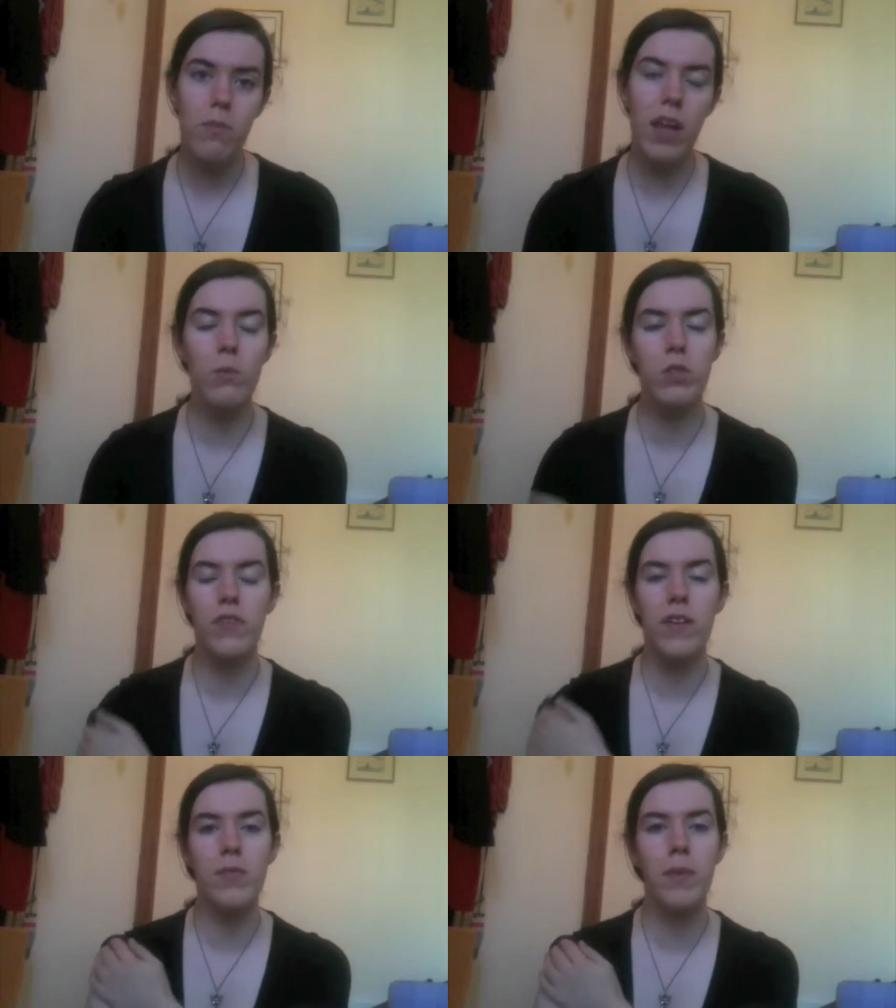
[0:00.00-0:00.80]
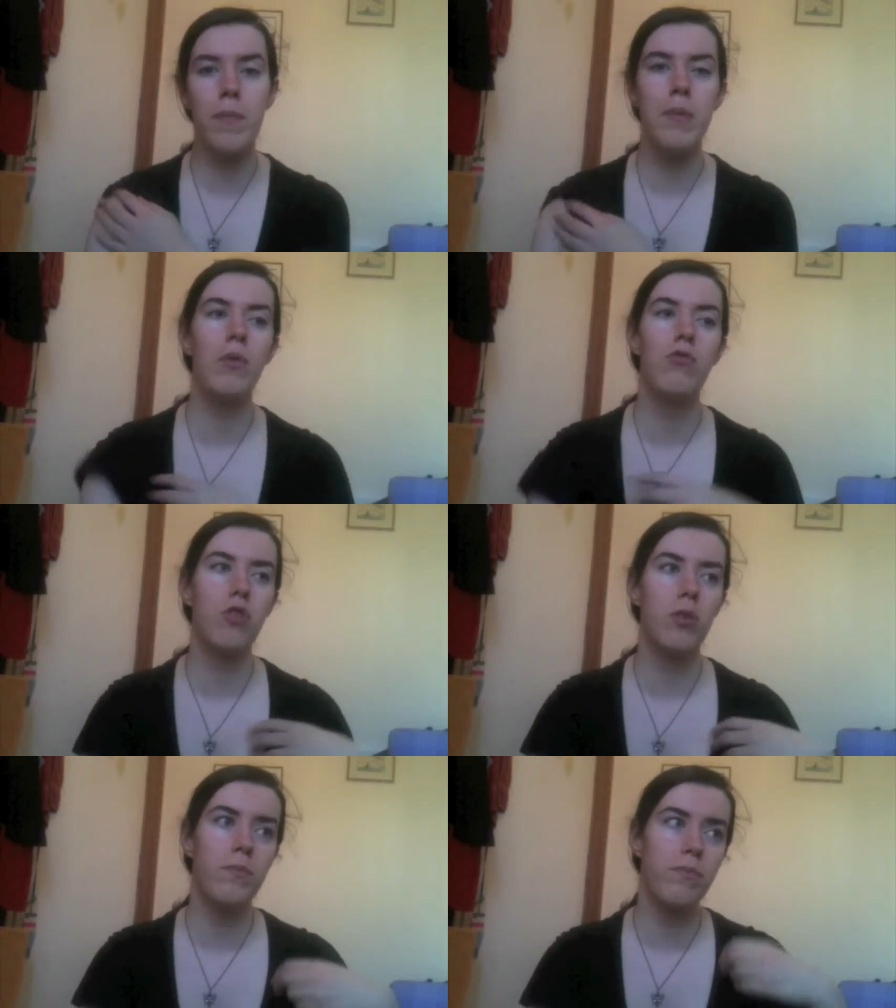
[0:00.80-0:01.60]
It was founded by people
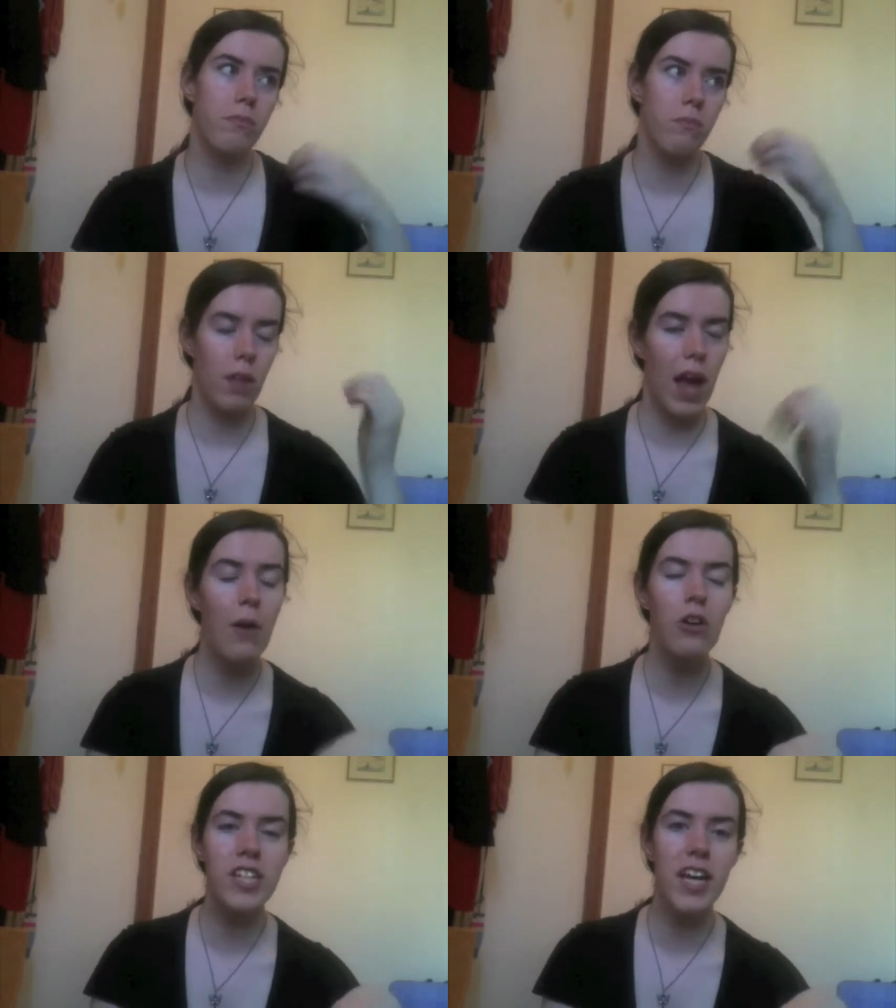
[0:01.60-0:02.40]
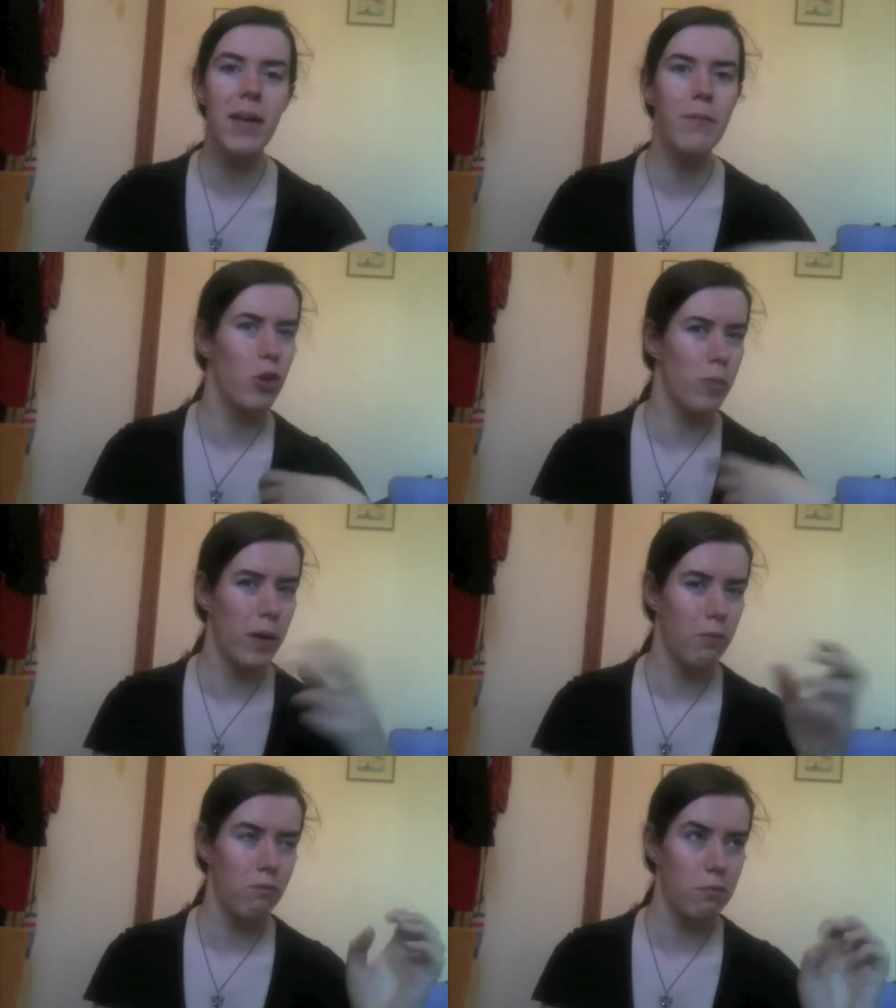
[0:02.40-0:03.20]
from our time or
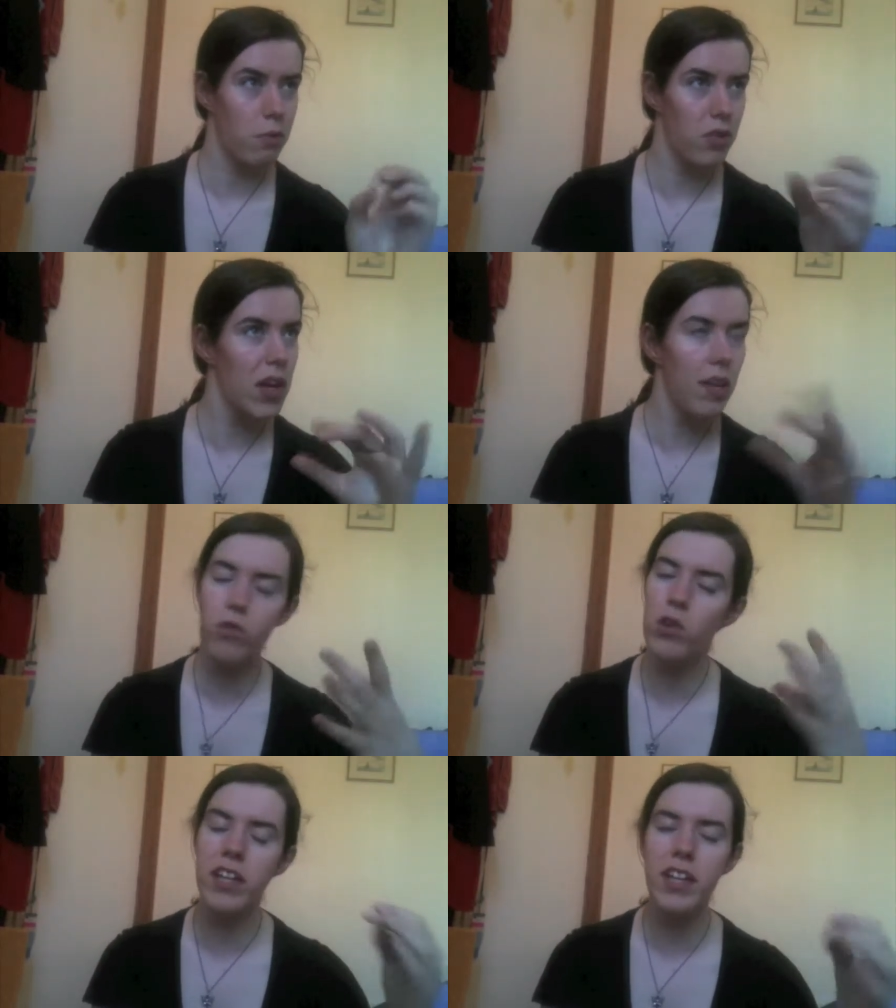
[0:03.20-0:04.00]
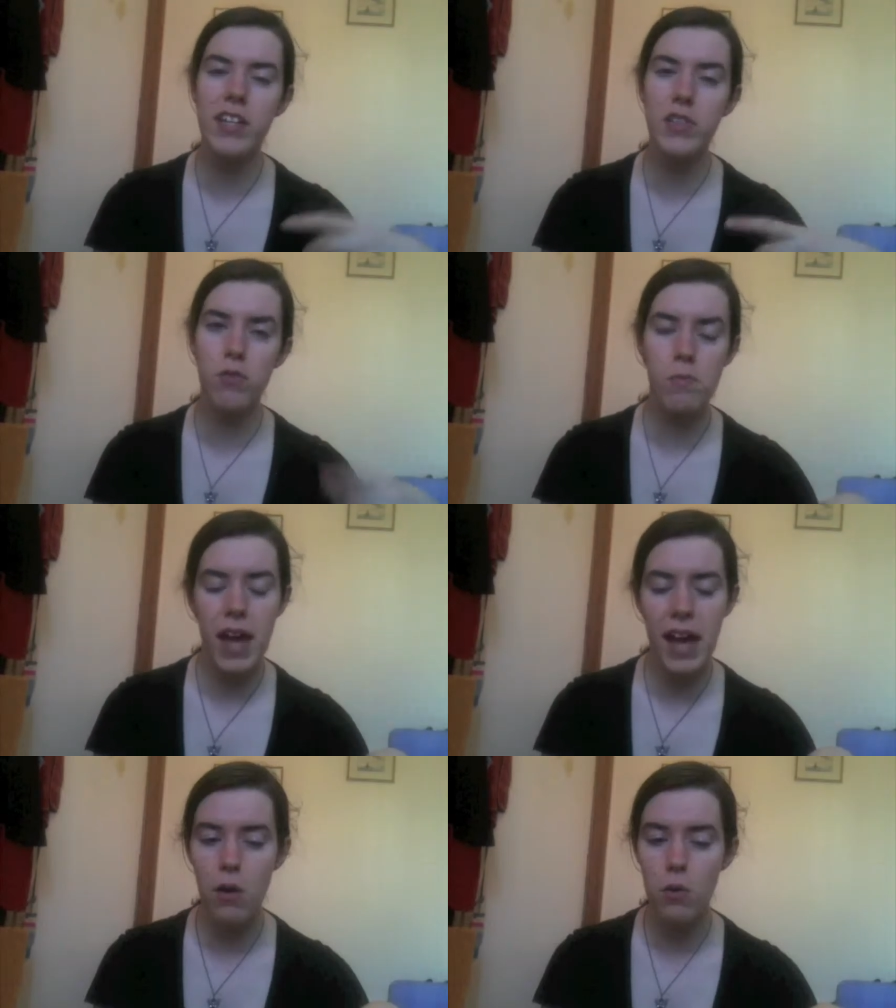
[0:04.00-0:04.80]
about 30 40 years from
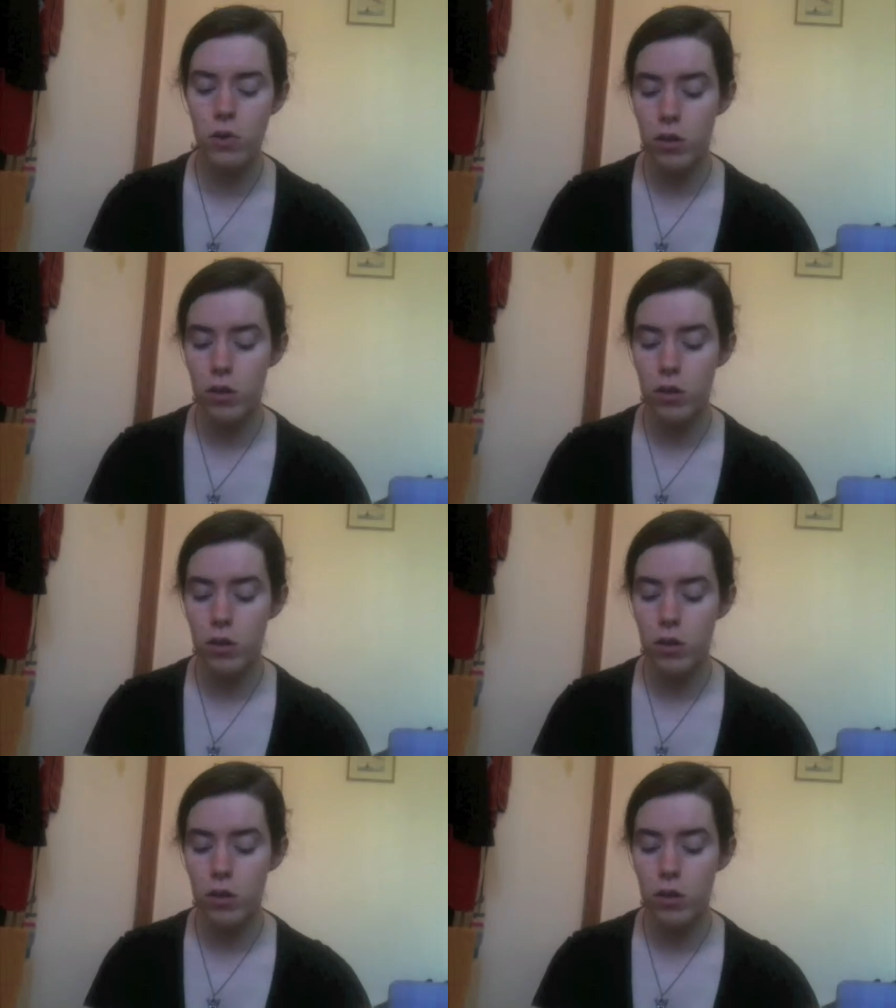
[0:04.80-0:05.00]
now.